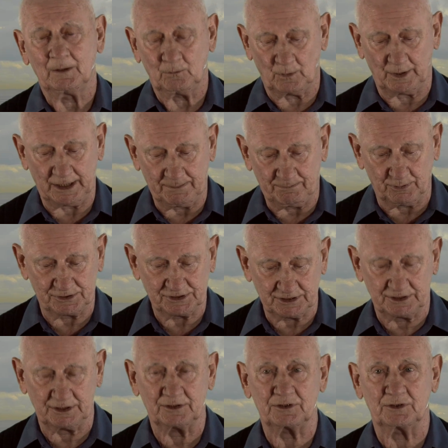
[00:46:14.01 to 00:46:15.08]
when he puts
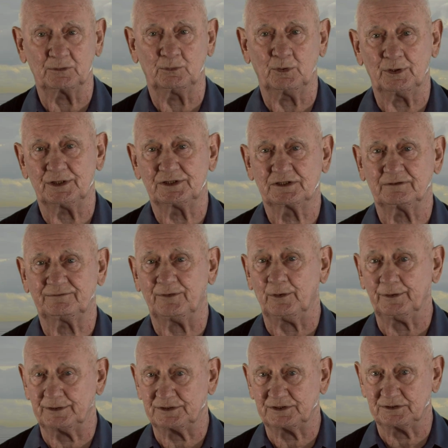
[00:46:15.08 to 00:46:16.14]
it into the words of
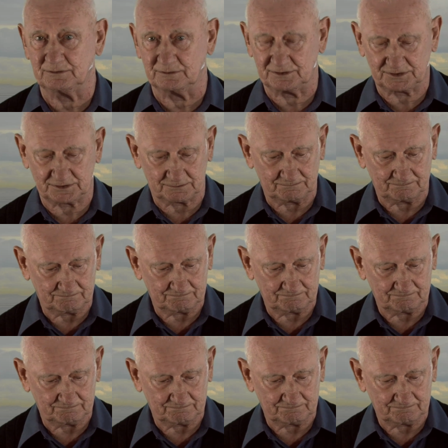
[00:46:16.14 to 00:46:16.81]
Odysseus.